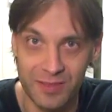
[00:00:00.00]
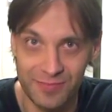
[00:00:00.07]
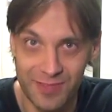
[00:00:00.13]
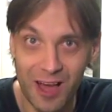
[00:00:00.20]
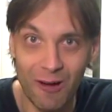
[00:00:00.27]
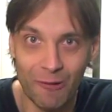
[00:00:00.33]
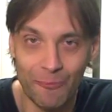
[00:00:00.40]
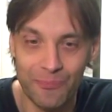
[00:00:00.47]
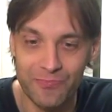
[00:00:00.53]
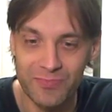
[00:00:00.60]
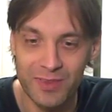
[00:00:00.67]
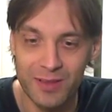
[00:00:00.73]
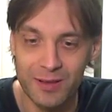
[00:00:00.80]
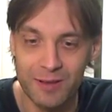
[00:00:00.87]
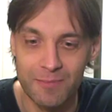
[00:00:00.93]
No.
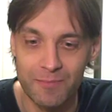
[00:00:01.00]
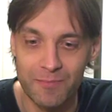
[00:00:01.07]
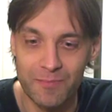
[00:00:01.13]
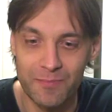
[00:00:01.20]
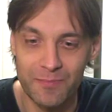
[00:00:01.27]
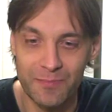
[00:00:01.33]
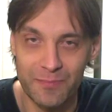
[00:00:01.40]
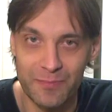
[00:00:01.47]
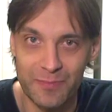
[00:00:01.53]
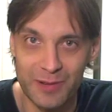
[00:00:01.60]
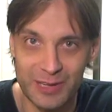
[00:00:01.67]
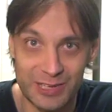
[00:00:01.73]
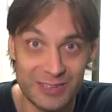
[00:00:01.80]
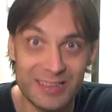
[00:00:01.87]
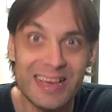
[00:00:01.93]

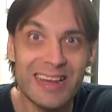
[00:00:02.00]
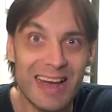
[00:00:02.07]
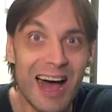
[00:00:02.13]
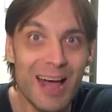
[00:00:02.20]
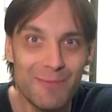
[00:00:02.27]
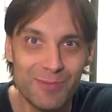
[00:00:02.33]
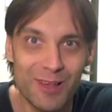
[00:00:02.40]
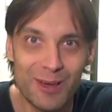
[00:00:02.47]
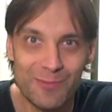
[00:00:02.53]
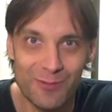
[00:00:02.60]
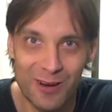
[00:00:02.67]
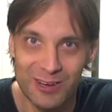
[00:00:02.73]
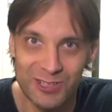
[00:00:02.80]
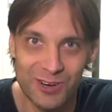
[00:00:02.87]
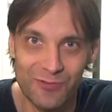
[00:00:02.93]
But you get high blood
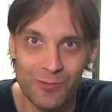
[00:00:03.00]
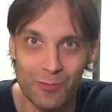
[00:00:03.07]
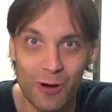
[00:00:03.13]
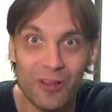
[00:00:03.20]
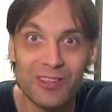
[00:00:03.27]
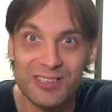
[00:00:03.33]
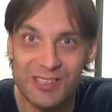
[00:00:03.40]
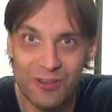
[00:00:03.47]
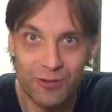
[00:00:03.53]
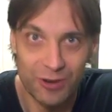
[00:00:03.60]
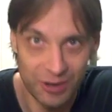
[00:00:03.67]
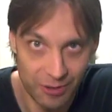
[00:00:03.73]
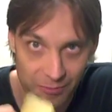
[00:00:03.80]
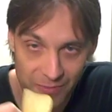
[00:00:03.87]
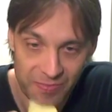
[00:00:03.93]
pressure from all the
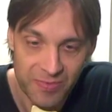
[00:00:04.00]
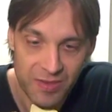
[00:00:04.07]
sodium.